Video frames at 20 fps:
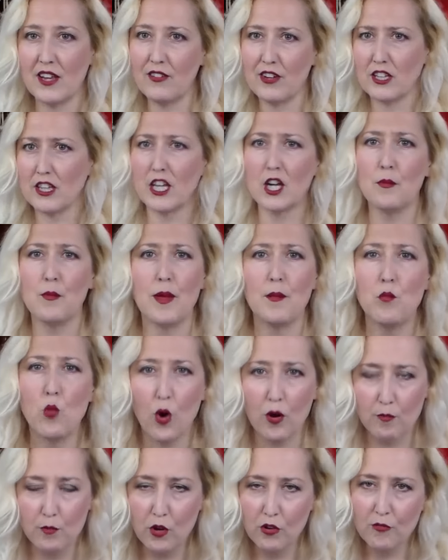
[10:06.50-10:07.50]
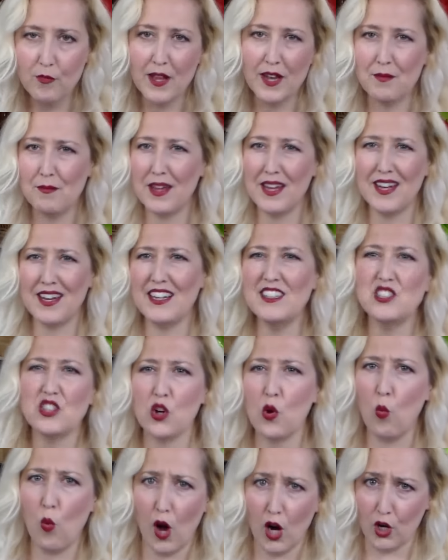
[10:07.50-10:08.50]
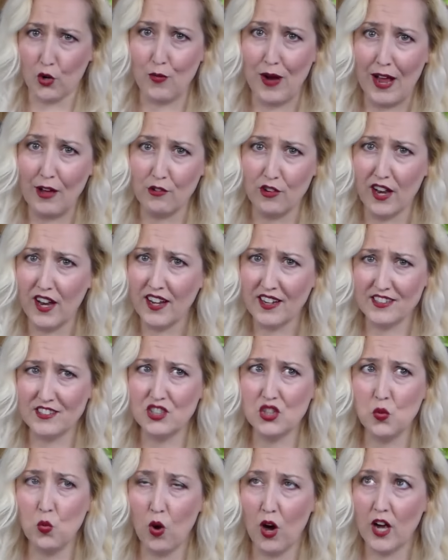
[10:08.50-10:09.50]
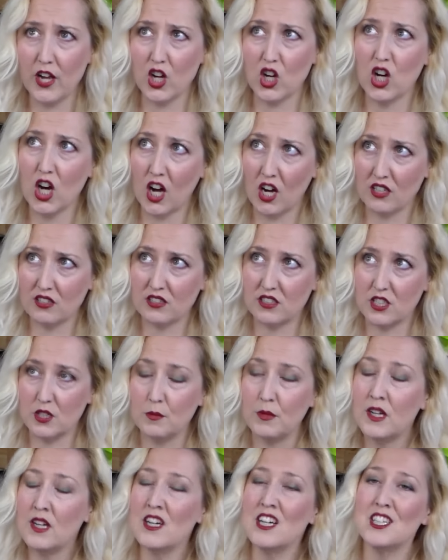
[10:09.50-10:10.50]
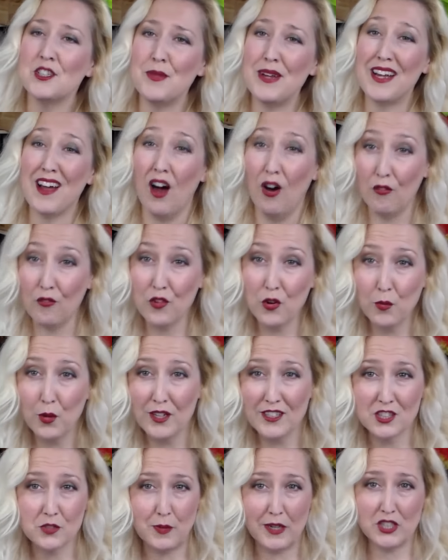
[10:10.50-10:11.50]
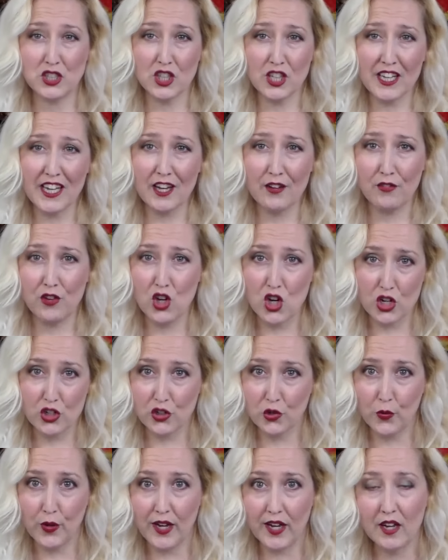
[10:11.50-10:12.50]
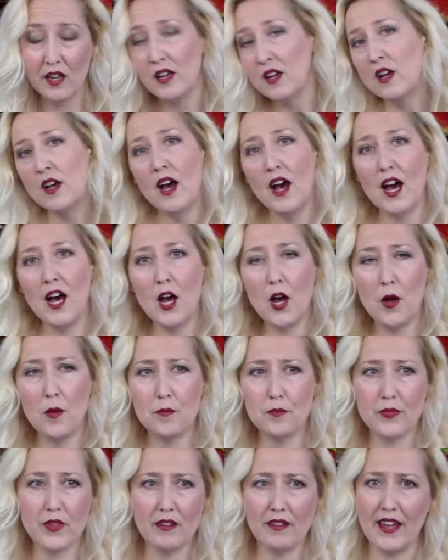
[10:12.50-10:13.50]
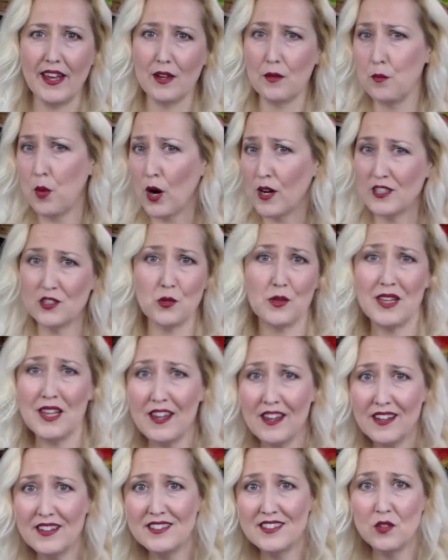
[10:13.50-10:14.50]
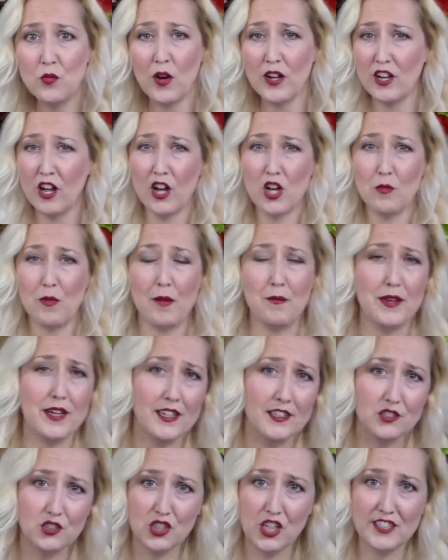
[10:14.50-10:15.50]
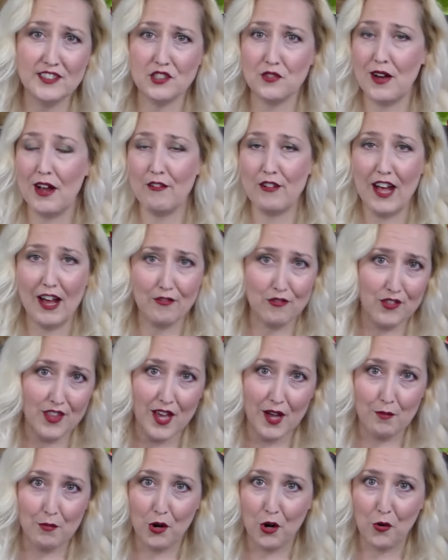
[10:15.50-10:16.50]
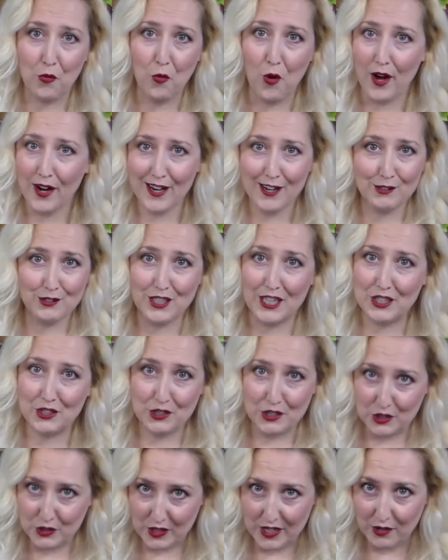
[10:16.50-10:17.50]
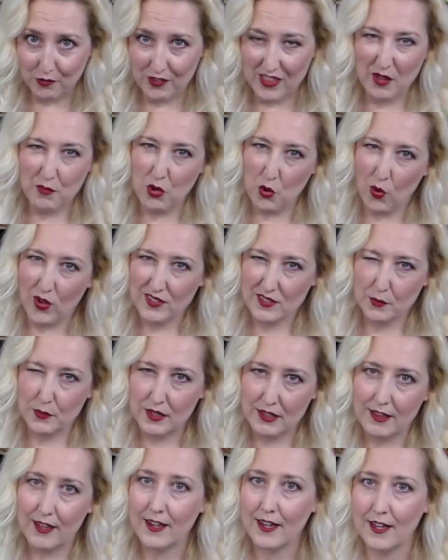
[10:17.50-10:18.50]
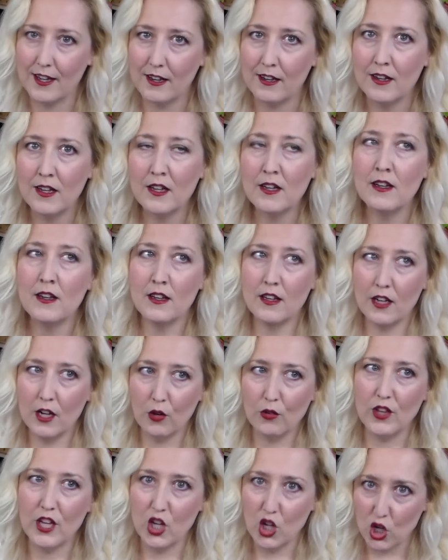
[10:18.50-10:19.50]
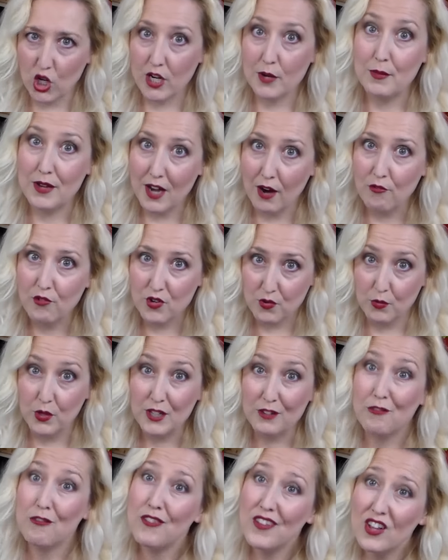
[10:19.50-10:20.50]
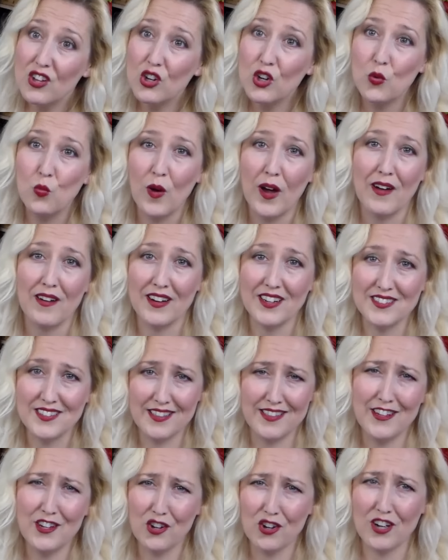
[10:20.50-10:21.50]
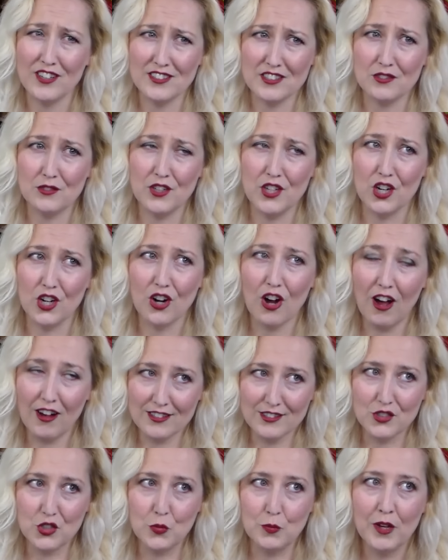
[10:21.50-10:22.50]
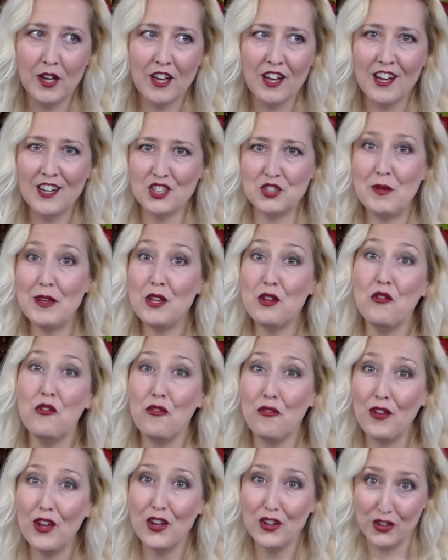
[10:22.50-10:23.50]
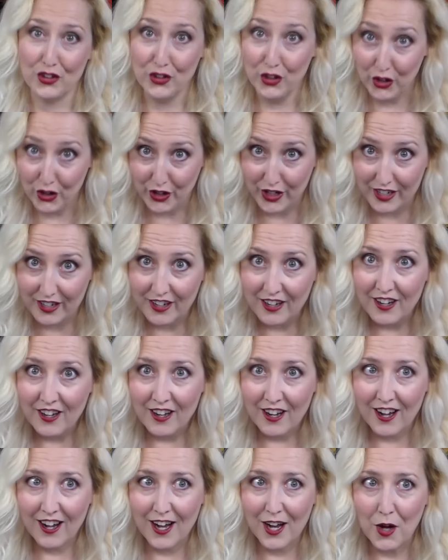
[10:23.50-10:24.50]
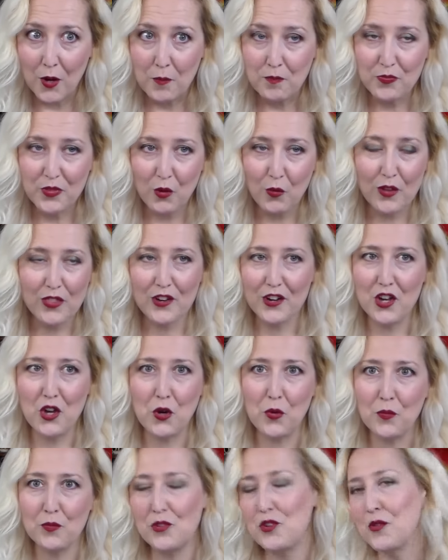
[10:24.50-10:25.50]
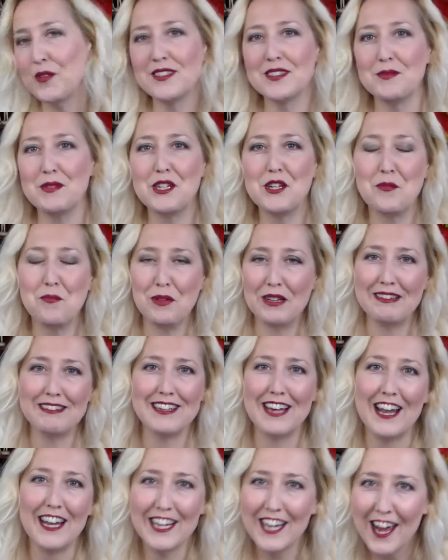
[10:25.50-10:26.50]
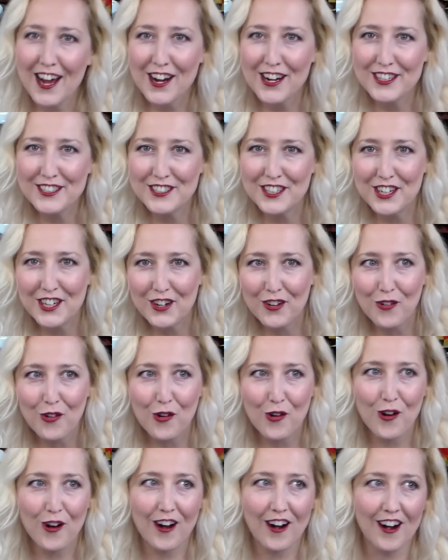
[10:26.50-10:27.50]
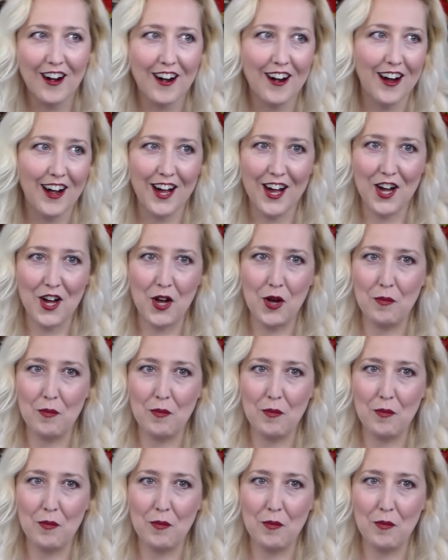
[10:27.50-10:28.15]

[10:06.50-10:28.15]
just give it a little bit more movement and make it easier to walk around in it, because you want your costume to be comfortable, especially if you're doing like parties with kids and whatnot. You might be chasing around after them or walking outside trick-or-treating with them. You want something that can, you know, that you're going to be comfortable and feel good wearing, because I think your costume should make you feel good, whether you're doing something completely out of character or